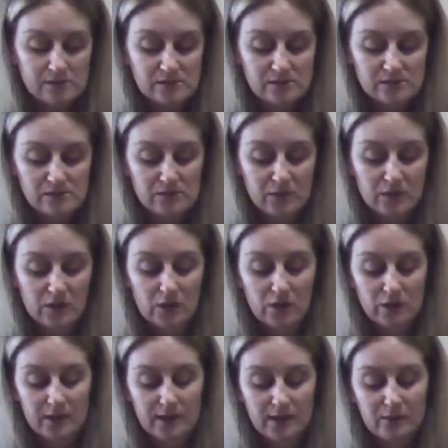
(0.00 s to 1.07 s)
So I'm going to load
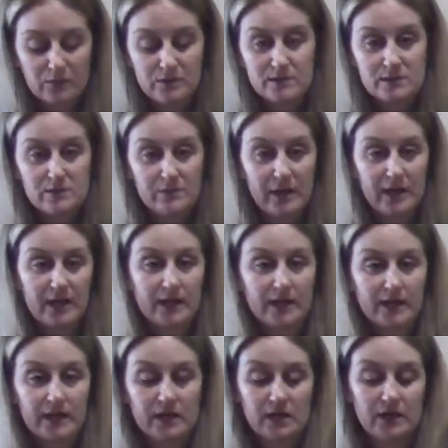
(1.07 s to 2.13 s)
it up with some paint
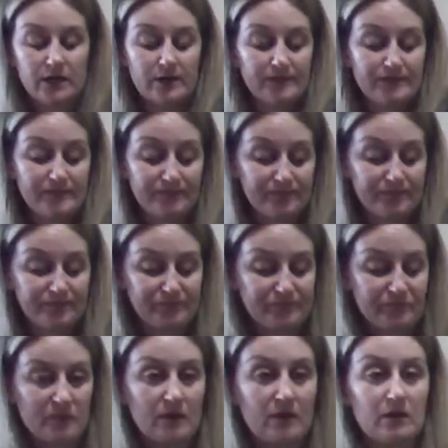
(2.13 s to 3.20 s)
here.
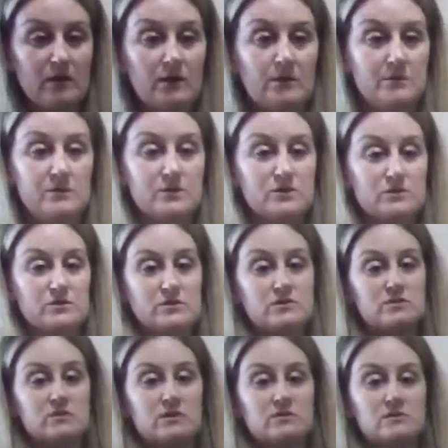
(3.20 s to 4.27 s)
I'll turn this
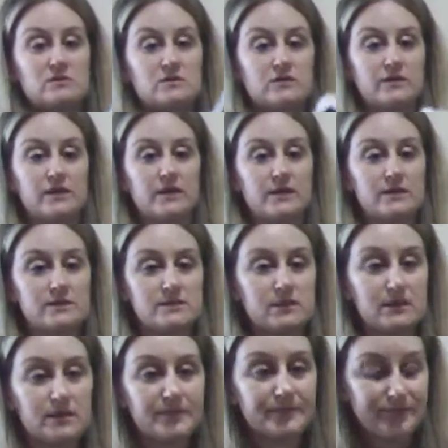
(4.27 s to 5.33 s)
around so you can kind of see
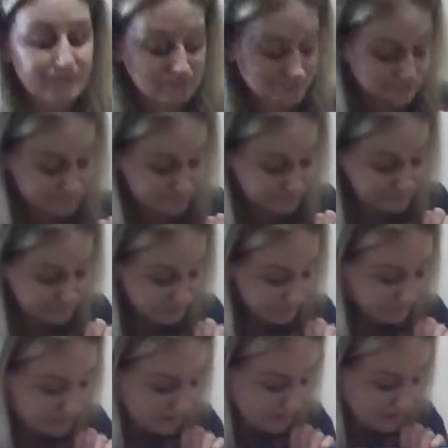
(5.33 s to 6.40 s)
it
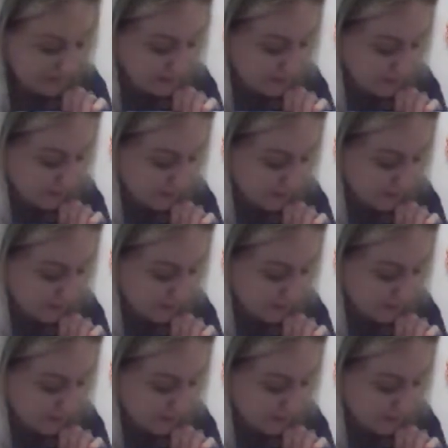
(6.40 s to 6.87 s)
as I put it